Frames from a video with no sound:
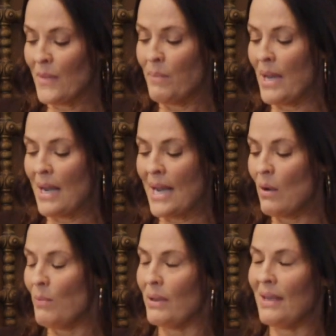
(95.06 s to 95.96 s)
But I
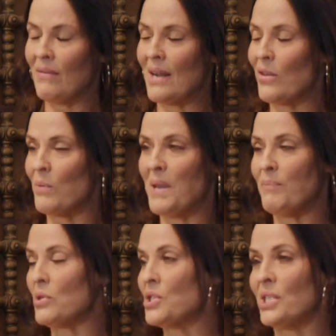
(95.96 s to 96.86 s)
don't believe in other
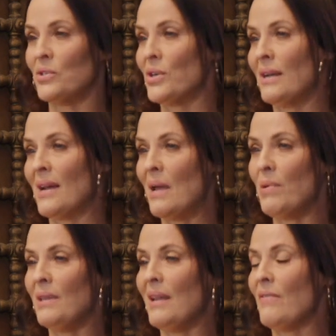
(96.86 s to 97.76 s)
people's children. I
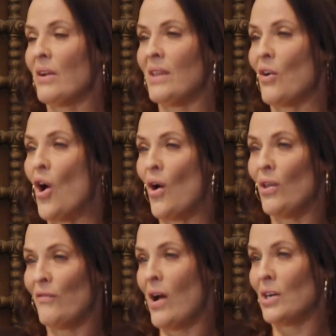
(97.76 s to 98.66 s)
believe that they're
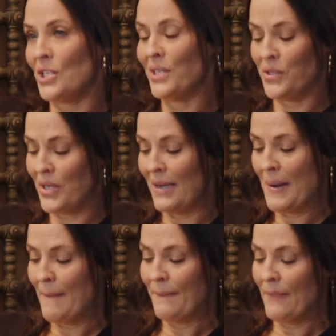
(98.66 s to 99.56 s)
all of our children,
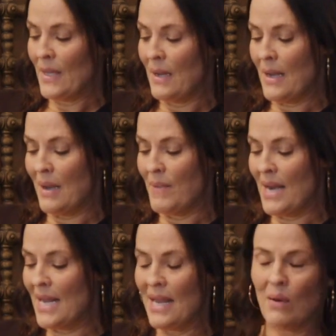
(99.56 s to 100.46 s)
and
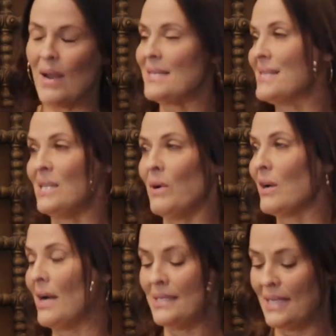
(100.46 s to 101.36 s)
I can't wait to see what
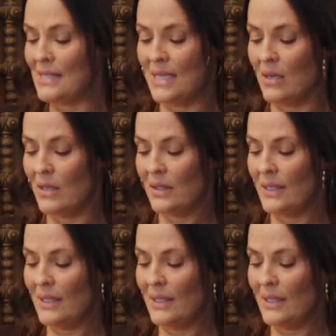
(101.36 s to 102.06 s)
God does here.